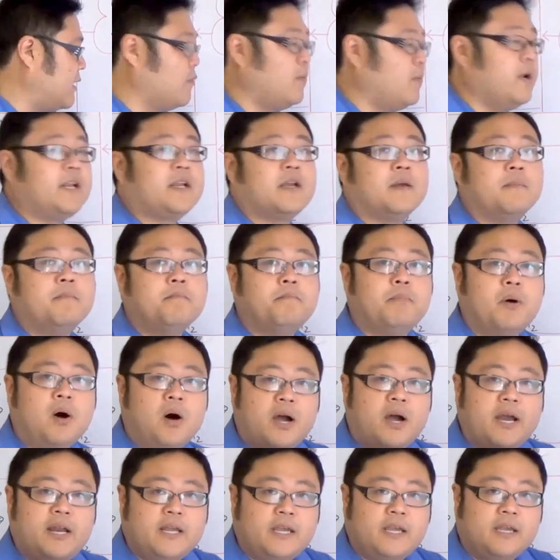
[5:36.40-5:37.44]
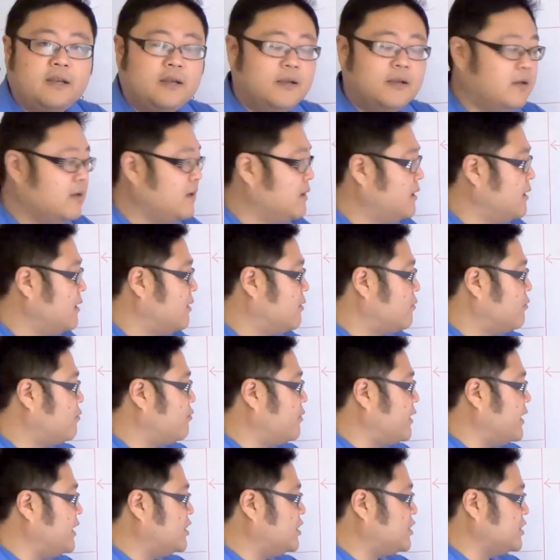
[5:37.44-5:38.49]
when combining
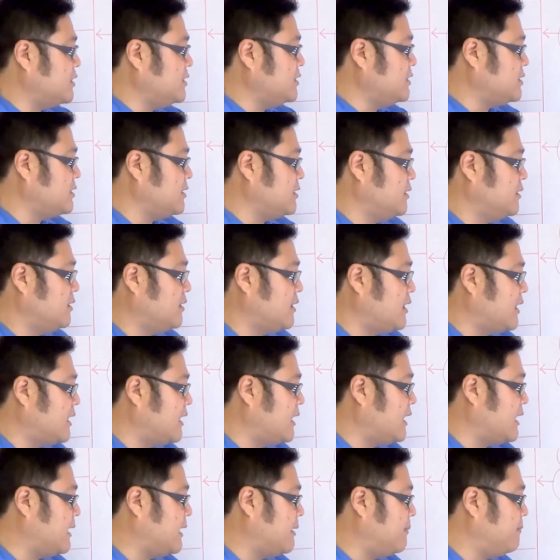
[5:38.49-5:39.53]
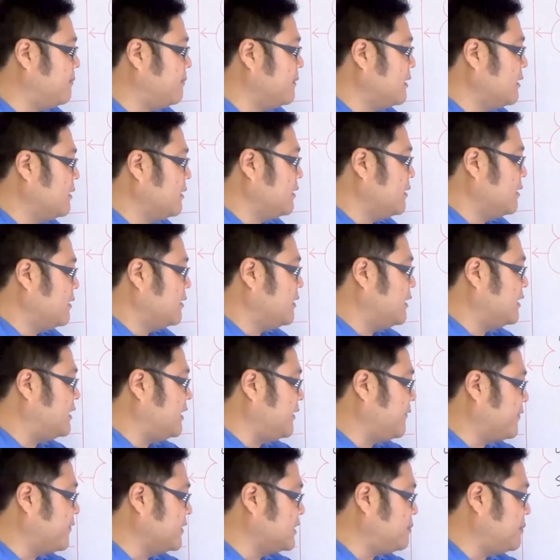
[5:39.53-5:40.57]
regions, the
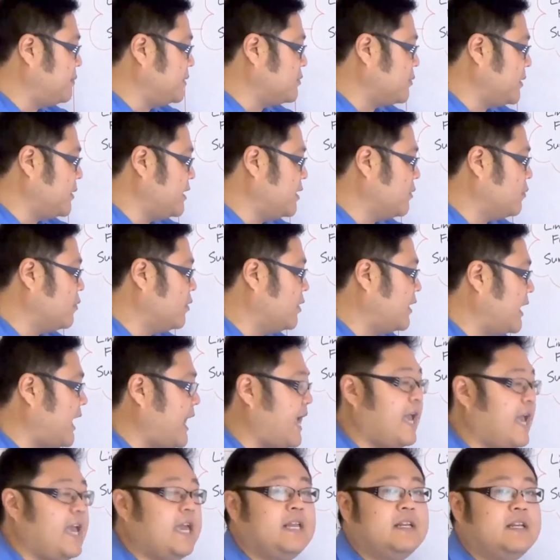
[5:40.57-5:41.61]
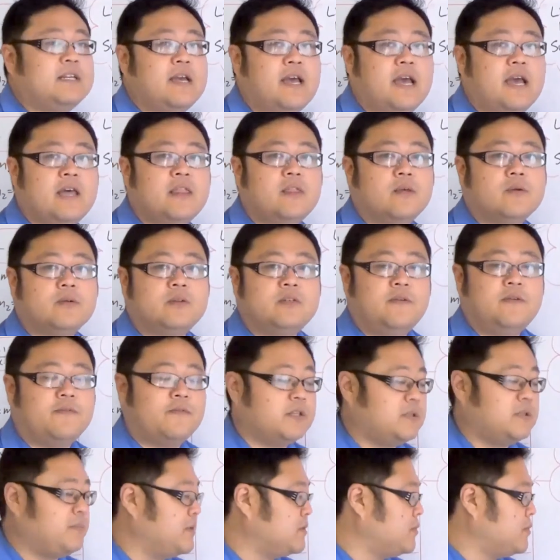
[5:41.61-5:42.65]
difference between the word and the
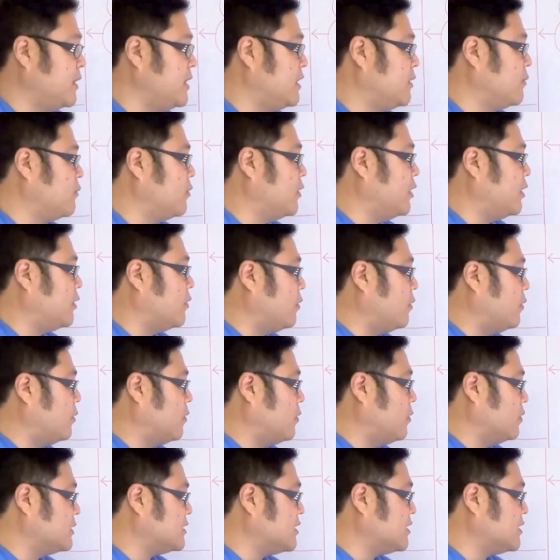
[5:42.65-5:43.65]
difference between the word or.